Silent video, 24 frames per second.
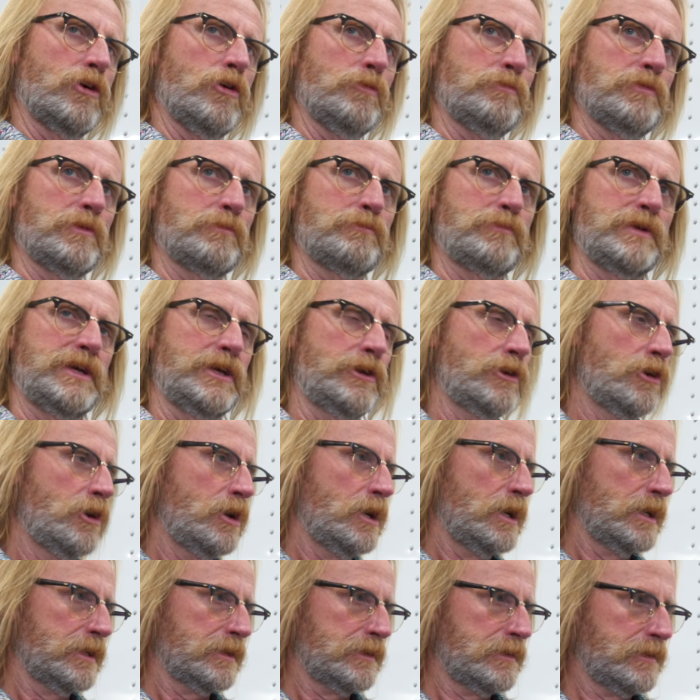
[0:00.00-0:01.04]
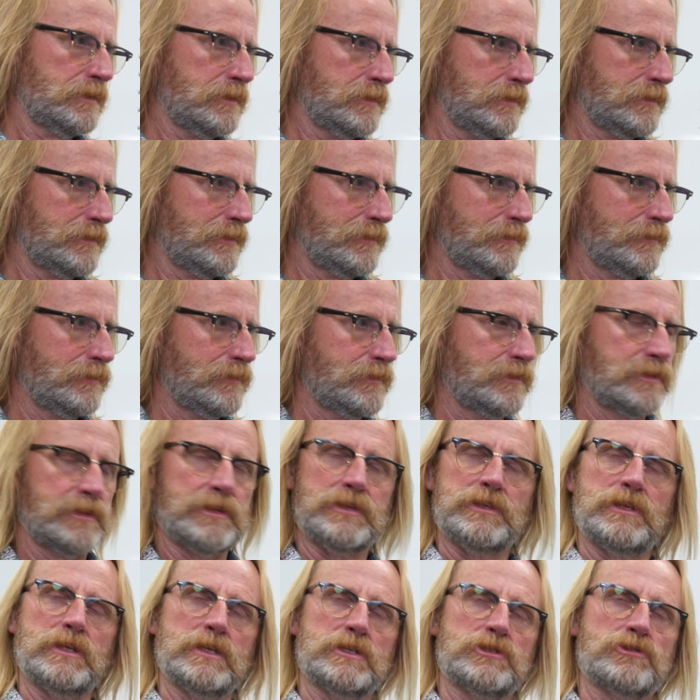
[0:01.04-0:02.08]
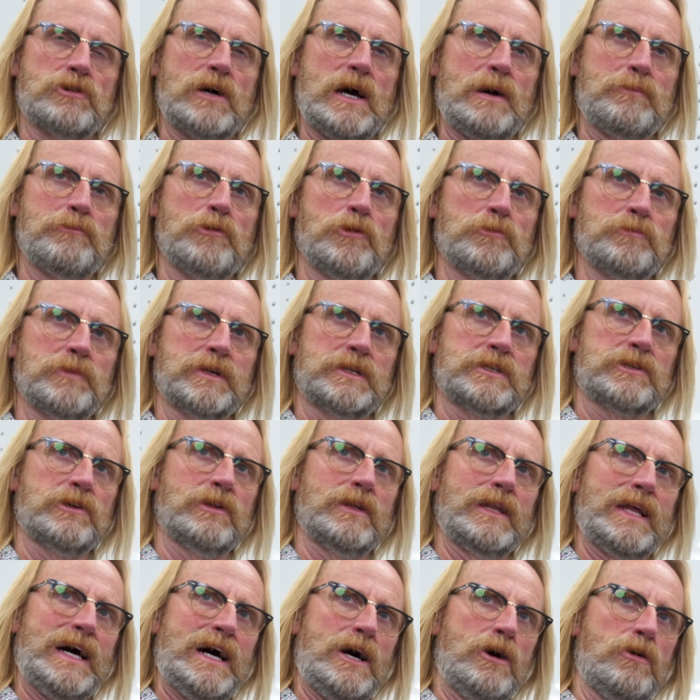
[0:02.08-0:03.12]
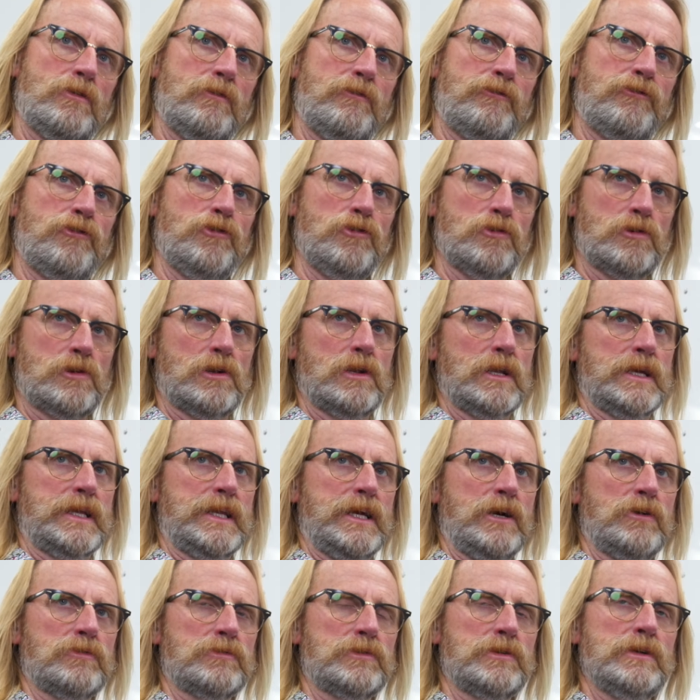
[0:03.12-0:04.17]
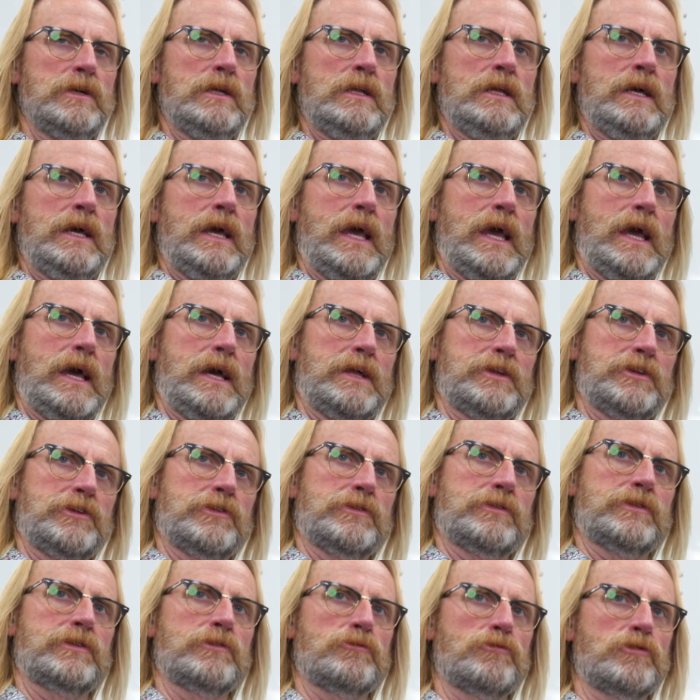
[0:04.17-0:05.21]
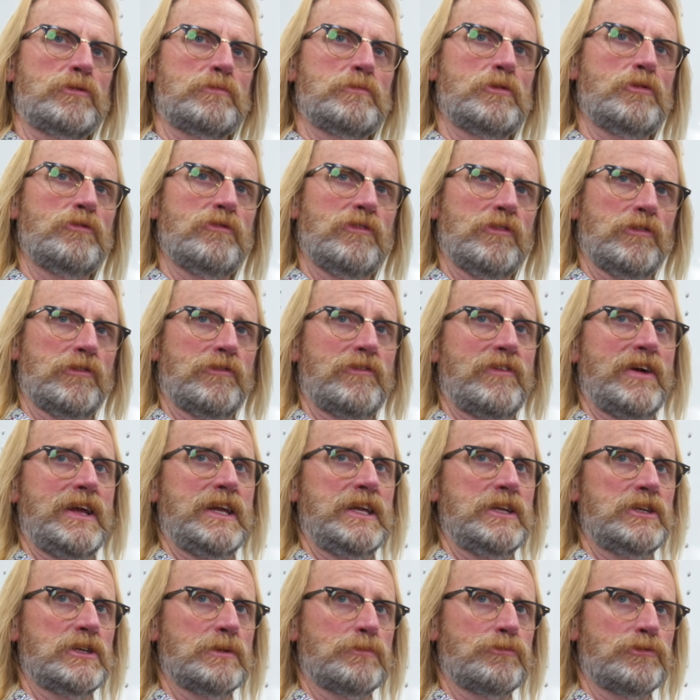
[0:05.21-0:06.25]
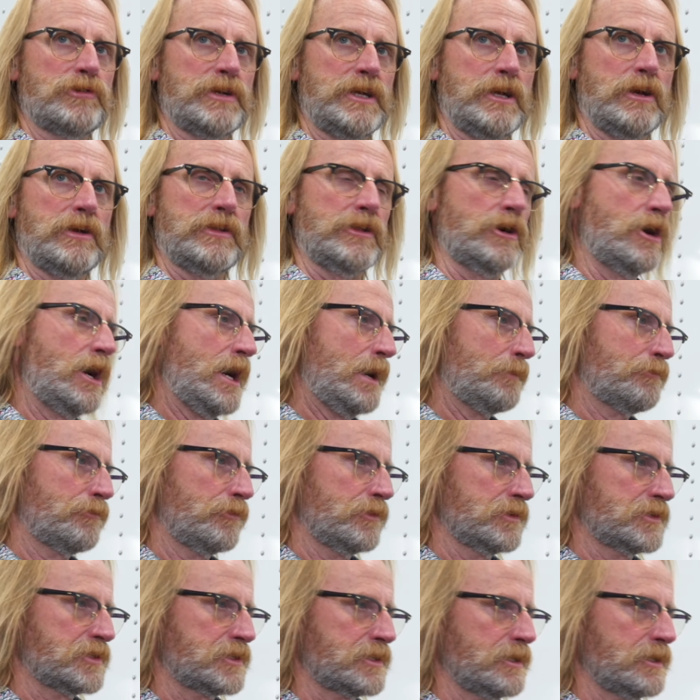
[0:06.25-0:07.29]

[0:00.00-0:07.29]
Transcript: will open beyond the trap opening to allow full clean out and the removal of any debris on the hopper